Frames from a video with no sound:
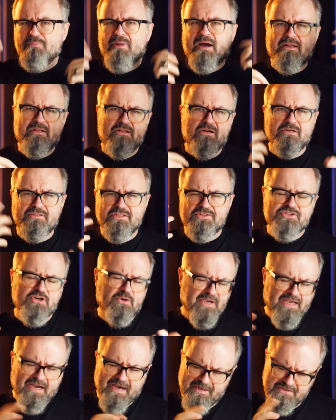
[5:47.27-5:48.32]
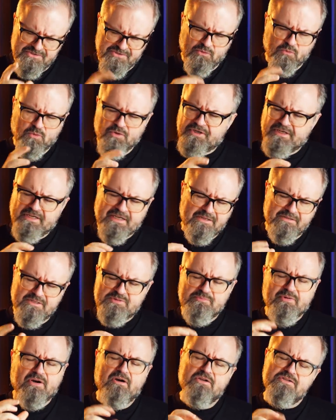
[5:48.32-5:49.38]
monologue that's going on as they're working on
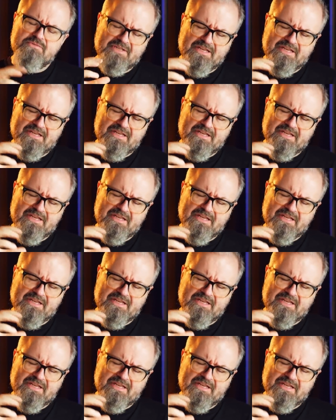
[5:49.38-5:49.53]
these parts.